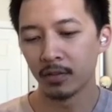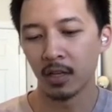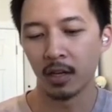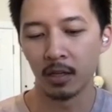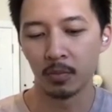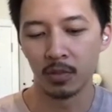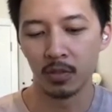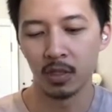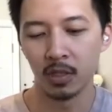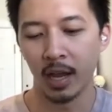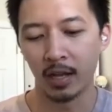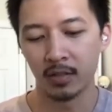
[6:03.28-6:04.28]
of times
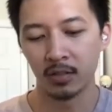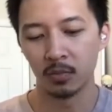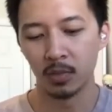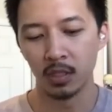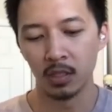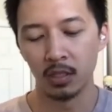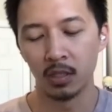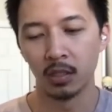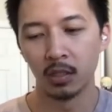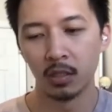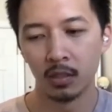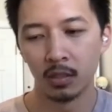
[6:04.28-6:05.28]
it has to
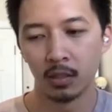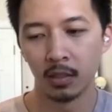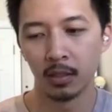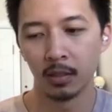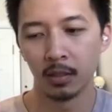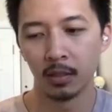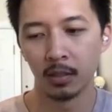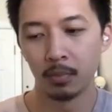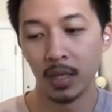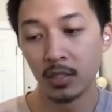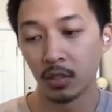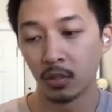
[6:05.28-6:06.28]
be uh,
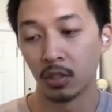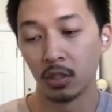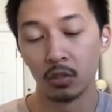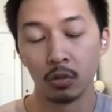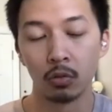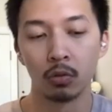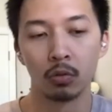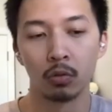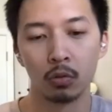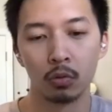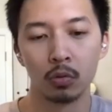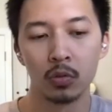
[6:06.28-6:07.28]
basically a
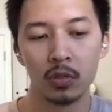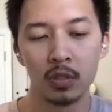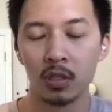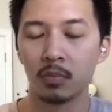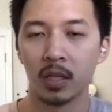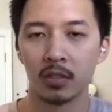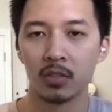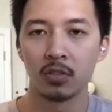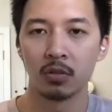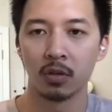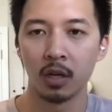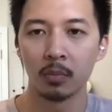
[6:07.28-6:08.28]
new team that
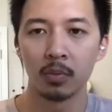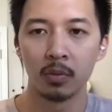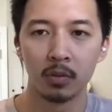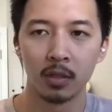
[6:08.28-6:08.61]
stood up.